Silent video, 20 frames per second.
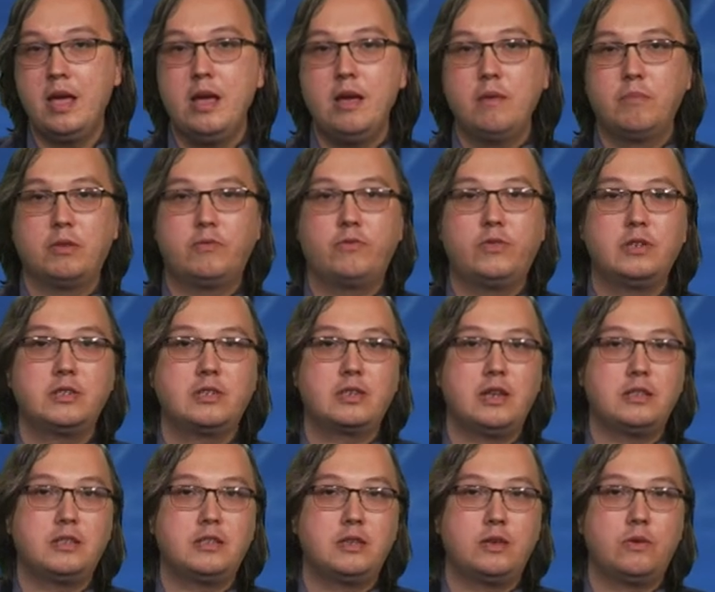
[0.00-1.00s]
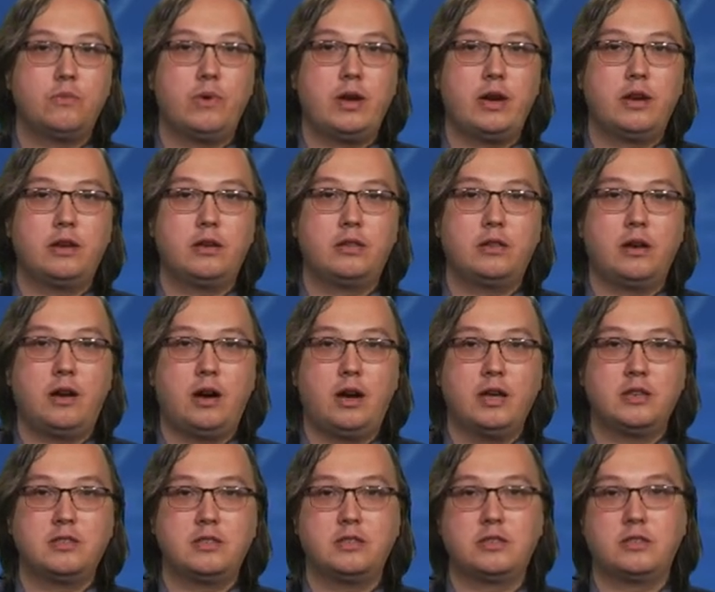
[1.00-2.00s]
But first, let's see where the
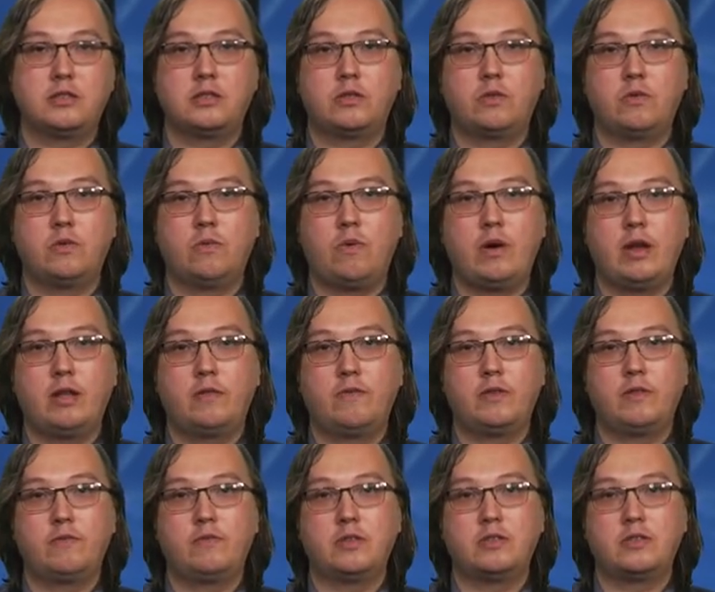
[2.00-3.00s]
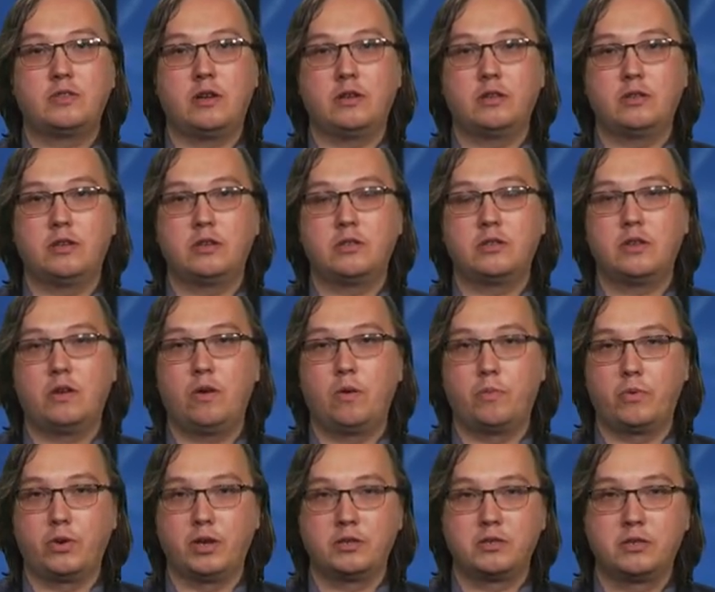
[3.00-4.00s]
IEC 61850 standards
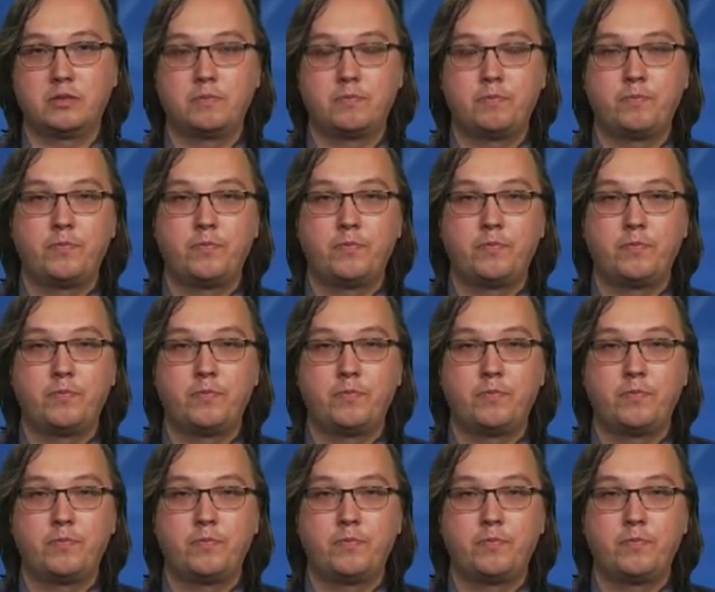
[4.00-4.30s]
operates.